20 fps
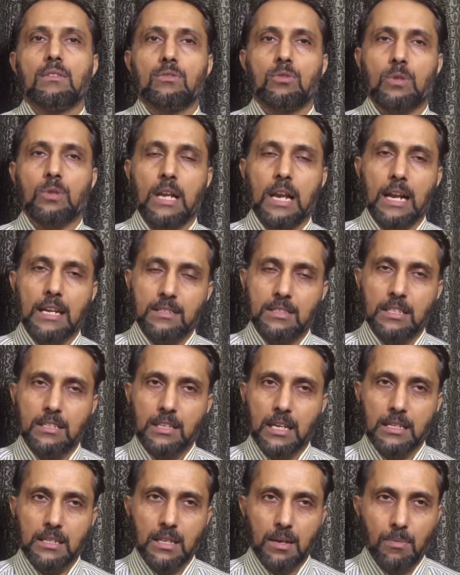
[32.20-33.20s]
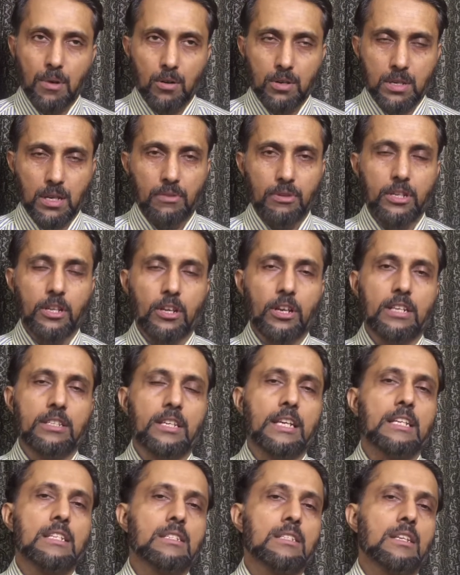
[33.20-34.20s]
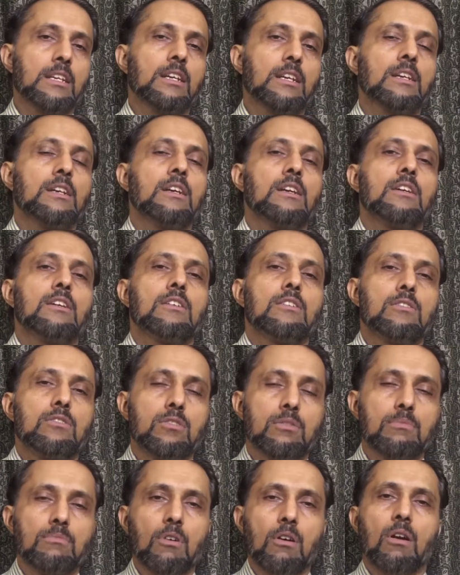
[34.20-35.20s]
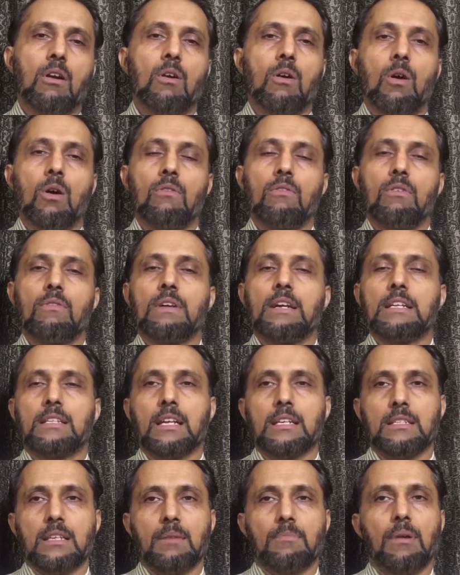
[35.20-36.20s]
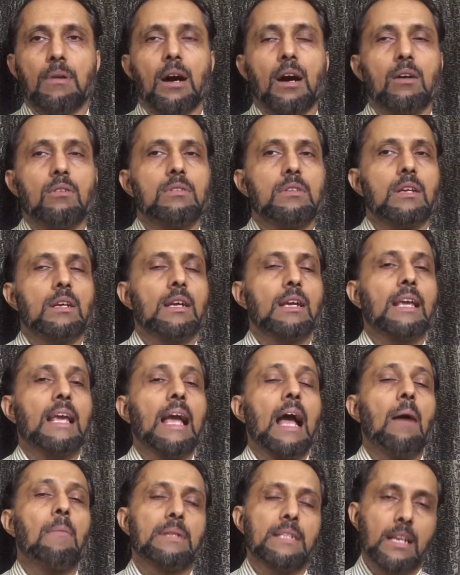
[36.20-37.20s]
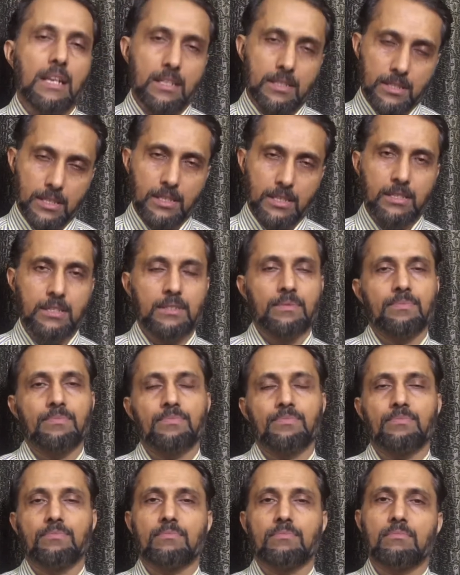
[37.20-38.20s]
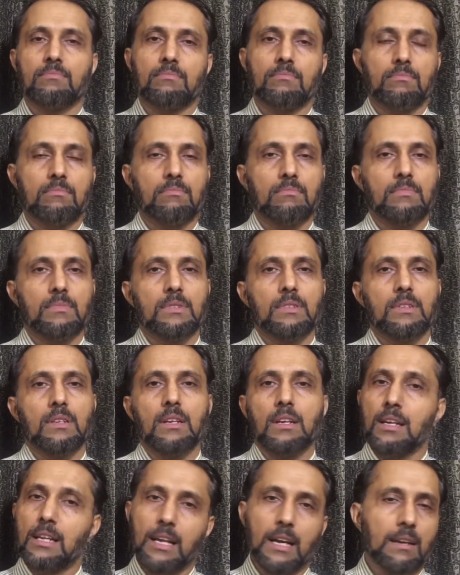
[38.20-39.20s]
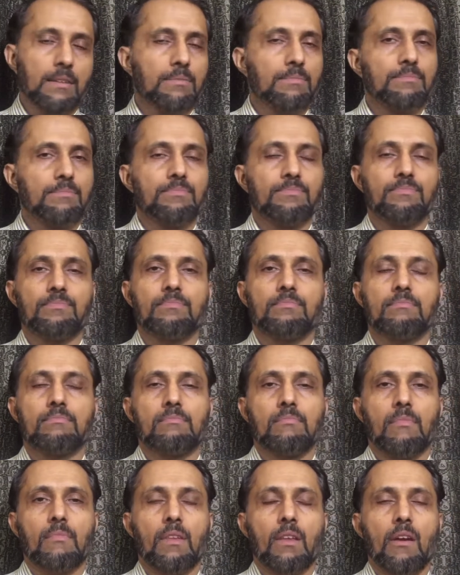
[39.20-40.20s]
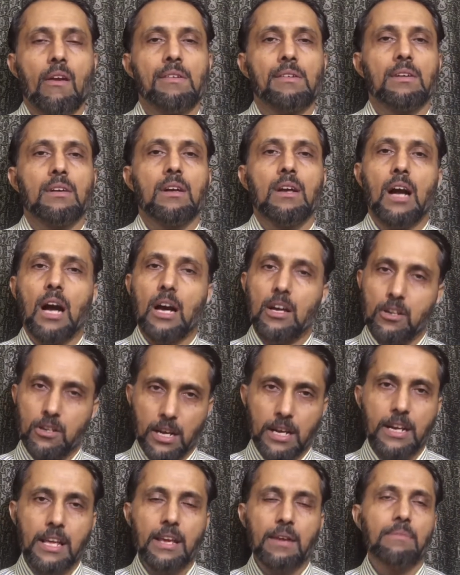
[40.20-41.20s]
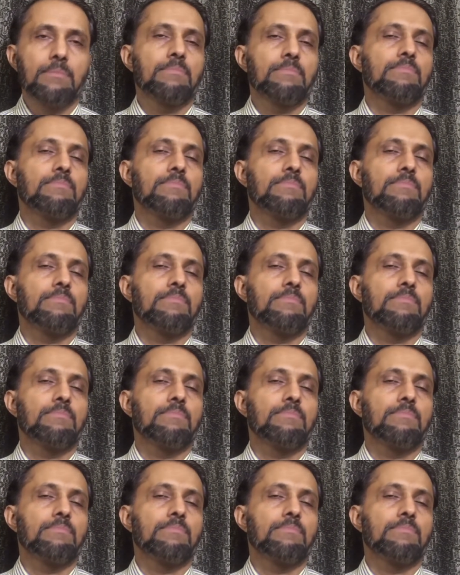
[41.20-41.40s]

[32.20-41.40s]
Today, let's discuss about revenue receipts. Tomorrow, we will discuss about capital receipts. Clear? Are you ready?